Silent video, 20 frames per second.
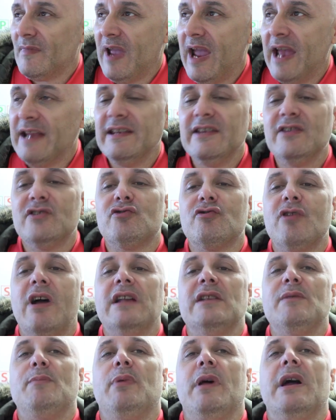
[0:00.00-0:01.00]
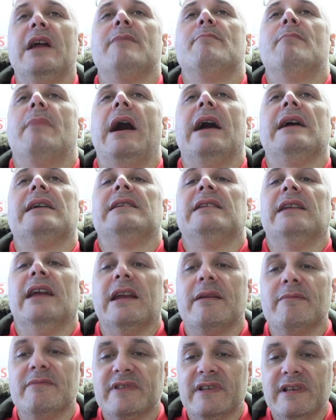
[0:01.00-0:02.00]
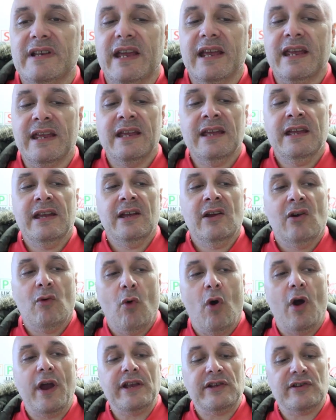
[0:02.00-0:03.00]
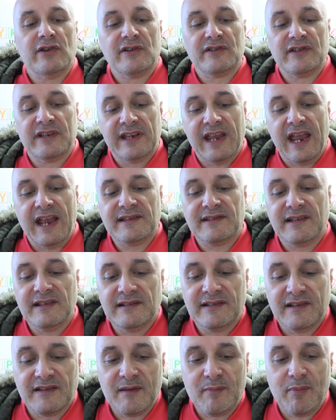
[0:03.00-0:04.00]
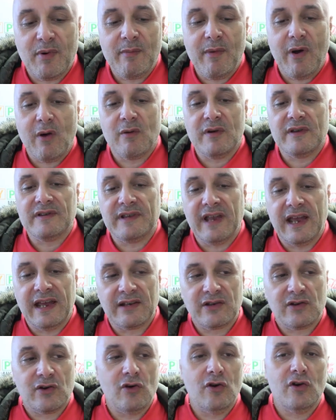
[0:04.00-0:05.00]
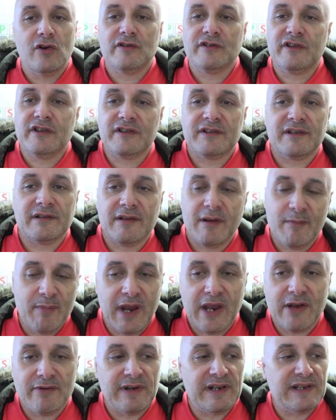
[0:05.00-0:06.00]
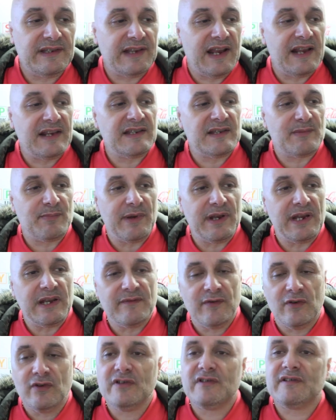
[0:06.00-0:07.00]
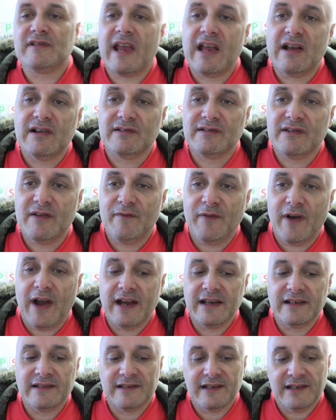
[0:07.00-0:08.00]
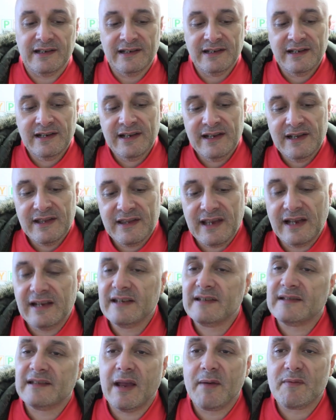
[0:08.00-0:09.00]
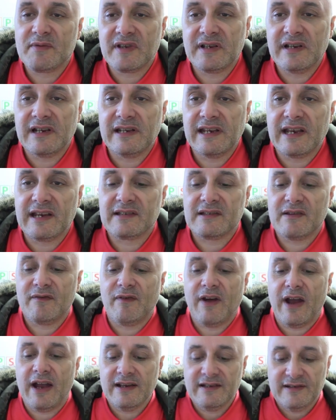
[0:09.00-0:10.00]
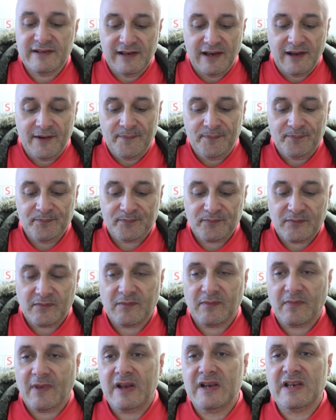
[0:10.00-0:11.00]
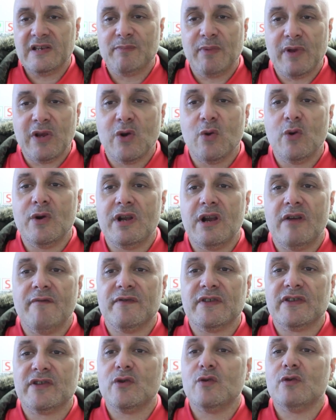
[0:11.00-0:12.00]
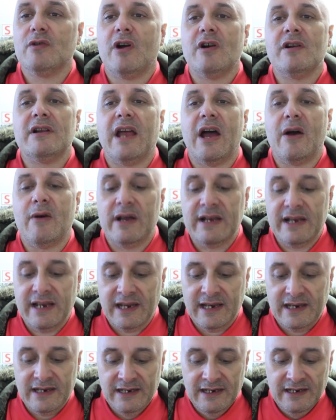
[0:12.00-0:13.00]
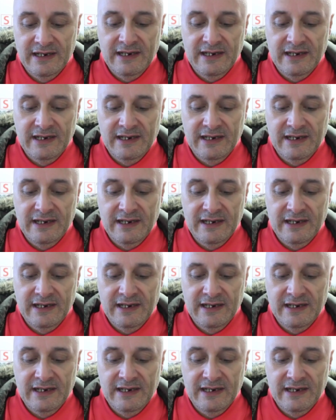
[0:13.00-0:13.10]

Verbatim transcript: Eddie's trying to play mind games, isn't he? What he does, he gets into the promoter's head, causes a bit of intense beef, unsettles the fighter, then he steps in and nicks the fighter. And it's been going on for too long now, hasn't it?